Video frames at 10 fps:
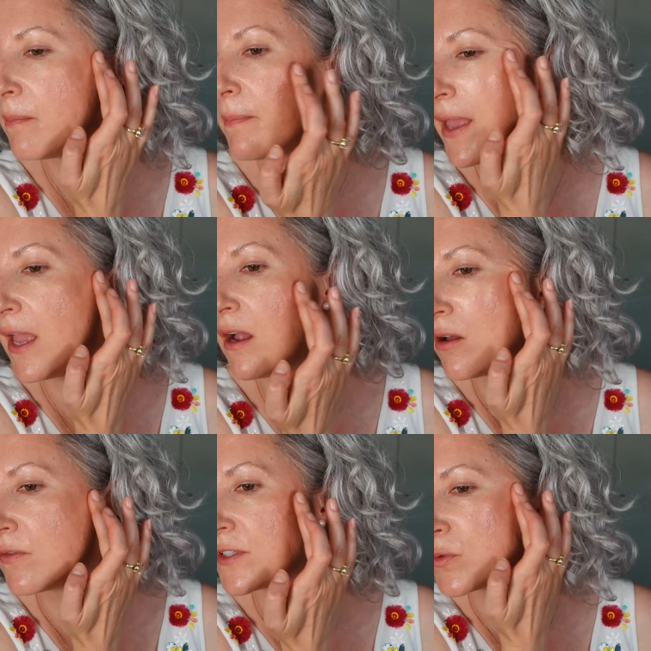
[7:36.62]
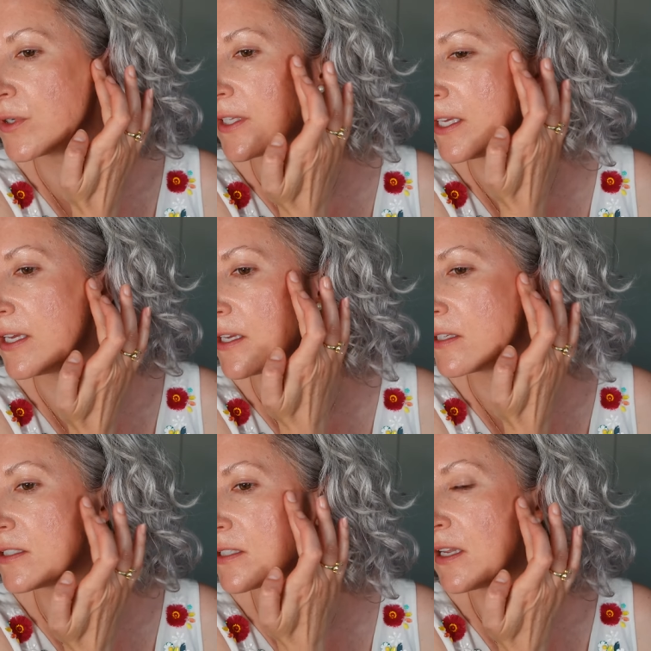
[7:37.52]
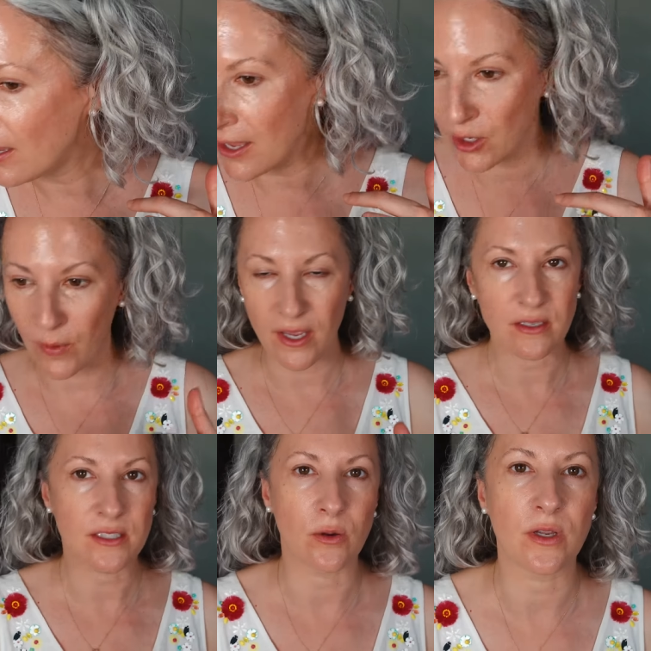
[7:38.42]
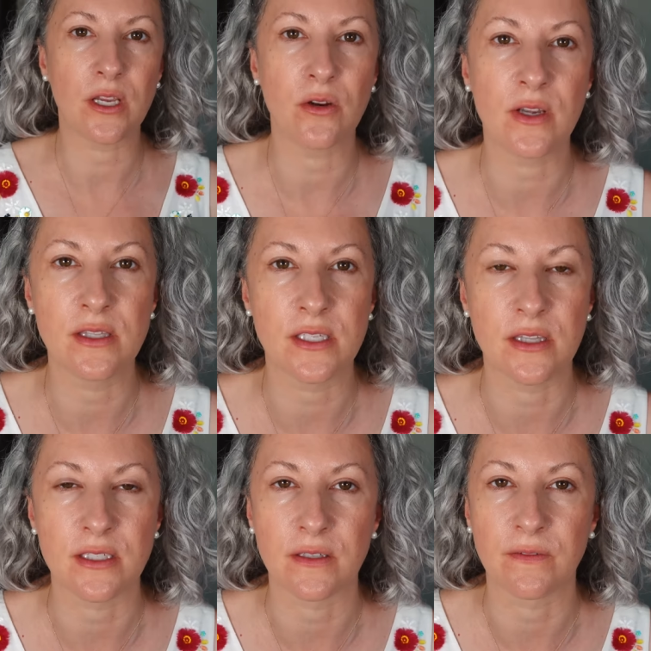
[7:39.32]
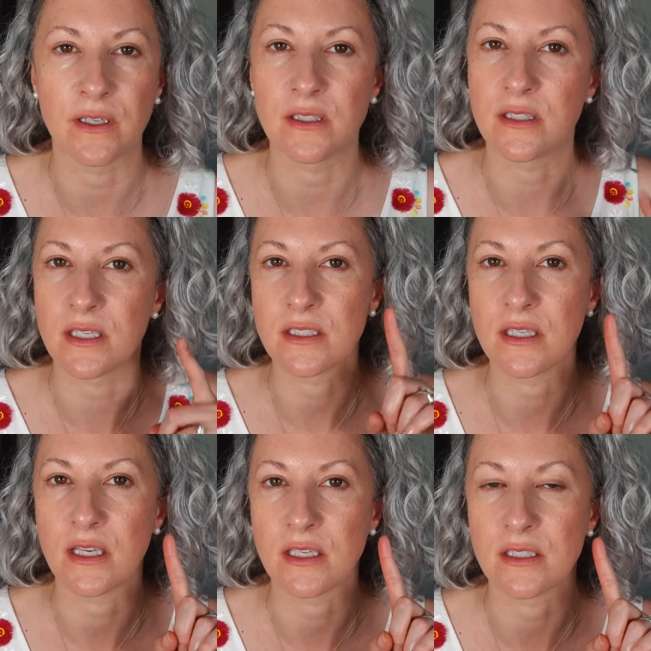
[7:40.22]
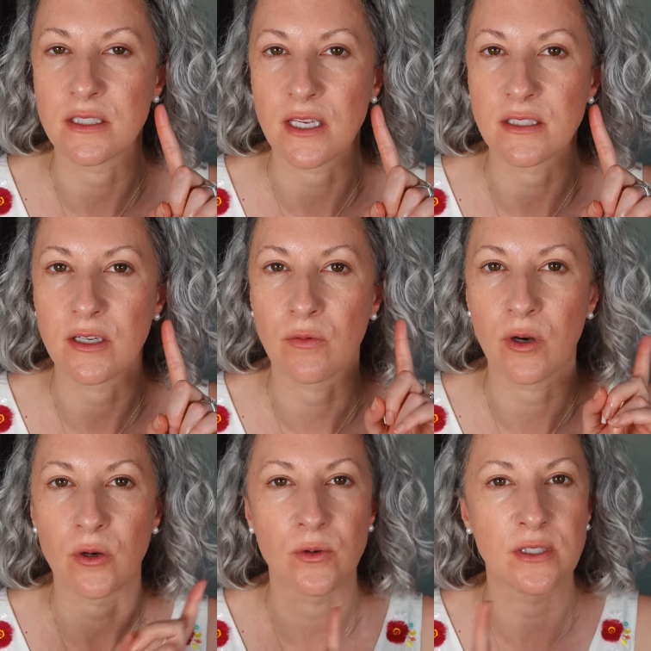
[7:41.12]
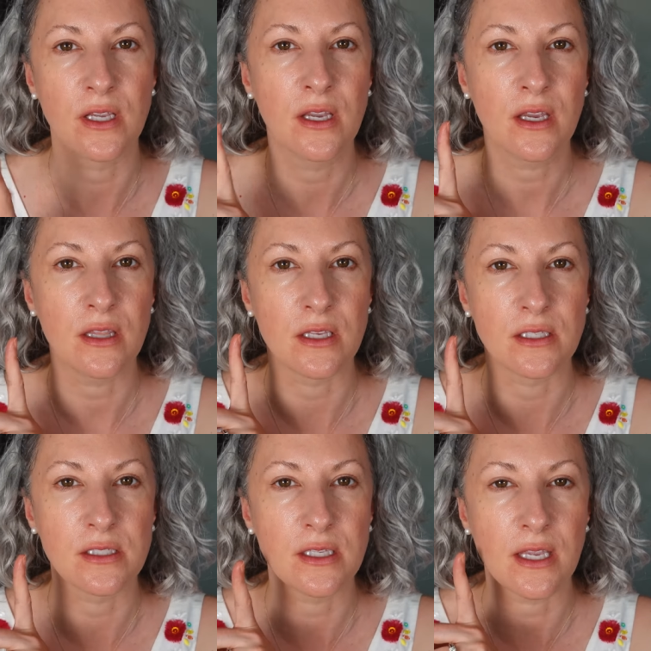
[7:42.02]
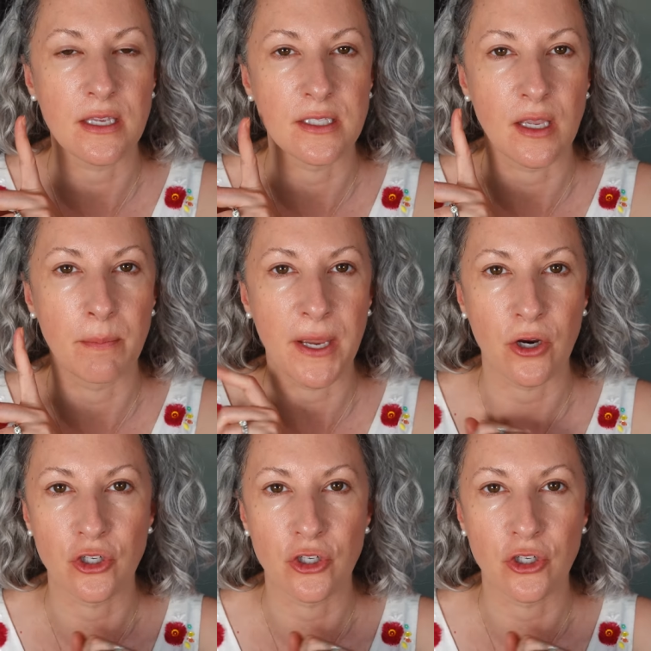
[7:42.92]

pale this really is. Anyway, so here you can see the difference. This is Dusty Rose. This is a bare